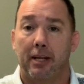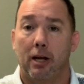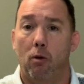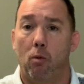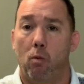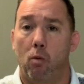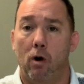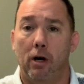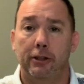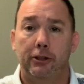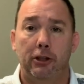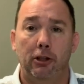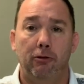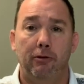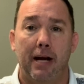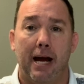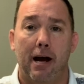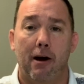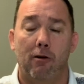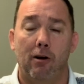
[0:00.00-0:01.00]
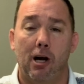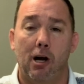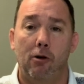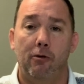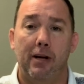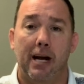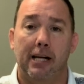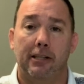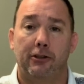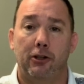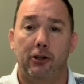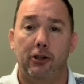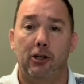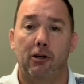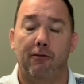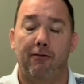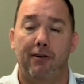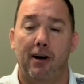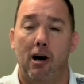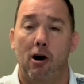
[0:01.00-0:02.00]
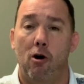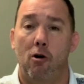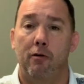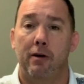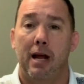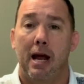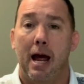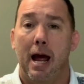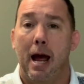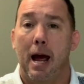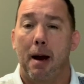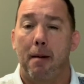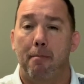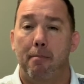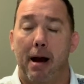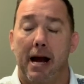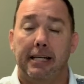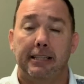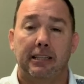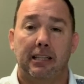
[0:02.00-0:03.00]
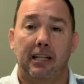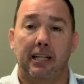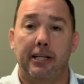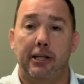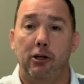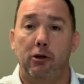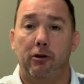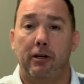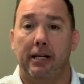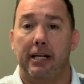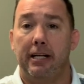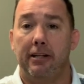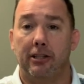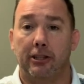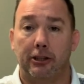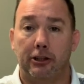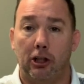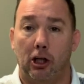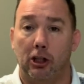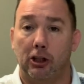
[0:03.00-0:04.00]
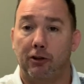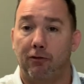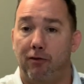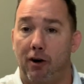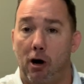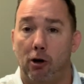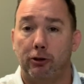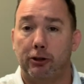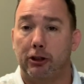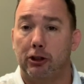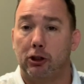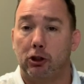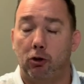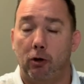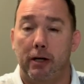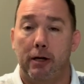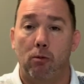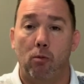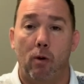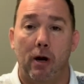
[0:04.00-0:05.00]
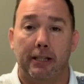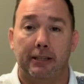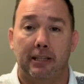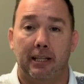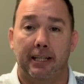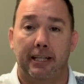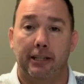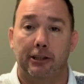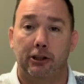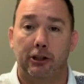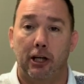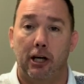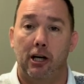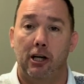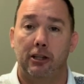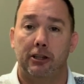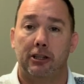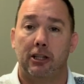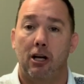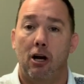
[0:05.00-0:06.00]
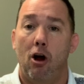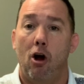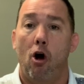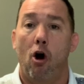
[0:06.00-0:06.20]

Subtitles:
Once you download that to your phone, basically you can either search Foster Street Wesleyan Church,